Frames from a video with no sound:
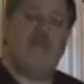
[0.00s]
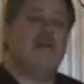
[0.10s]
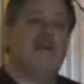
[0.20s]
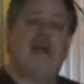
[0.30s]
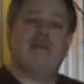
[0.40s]

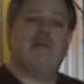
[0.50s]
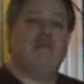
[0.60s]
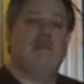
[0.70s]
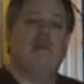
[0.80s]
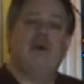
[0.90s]

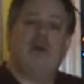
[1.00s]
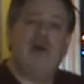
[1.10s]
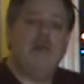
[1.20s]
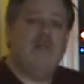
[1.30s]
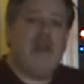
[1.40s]
fantastic book.
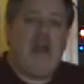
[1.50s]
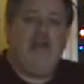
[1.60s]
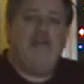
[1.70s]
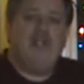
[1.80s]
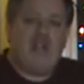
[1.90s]
I mean,
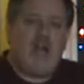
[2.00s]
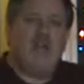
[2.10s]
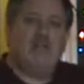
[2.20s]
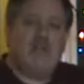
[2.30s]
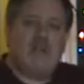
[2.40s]
that and the
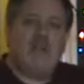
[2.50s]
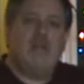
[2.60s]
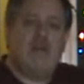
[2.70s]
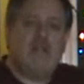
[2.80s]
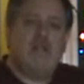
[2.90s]
China Study
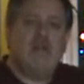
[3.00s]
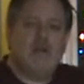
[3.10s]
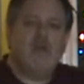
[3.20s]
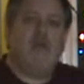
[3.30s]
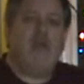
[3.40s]
by T.
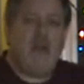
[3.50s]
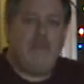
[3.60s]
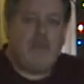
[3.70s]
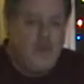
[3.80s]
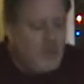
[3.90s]
Colin
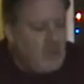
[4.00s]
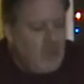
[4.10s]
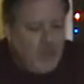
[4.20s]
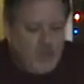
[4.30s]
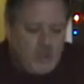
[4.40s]
Campbell,
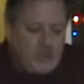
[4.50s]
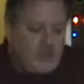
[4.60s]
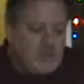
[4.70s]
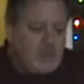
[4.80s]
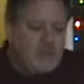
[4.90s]
which
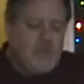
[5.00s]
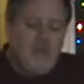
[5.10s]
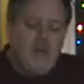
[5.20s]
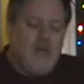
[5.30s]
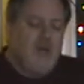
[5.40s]
was a
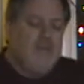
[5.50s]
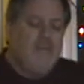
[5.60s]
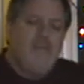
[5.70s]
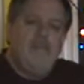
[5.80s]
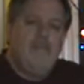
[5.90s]
uh,
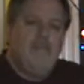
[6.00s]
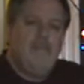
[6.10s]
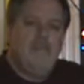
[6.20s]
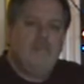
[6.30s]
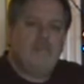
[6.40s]

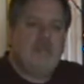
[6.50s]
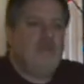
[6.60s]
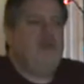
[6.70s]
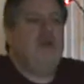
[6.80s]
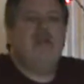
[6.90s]
was like a
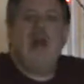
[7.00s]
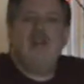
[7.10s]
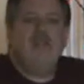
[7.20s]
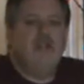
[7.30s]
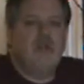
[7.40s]

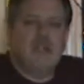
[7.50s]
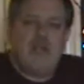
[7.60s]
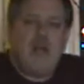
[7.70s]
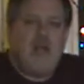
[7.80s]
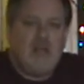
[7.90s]
29 year
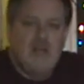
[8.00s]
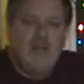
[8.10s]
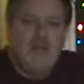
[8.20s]
study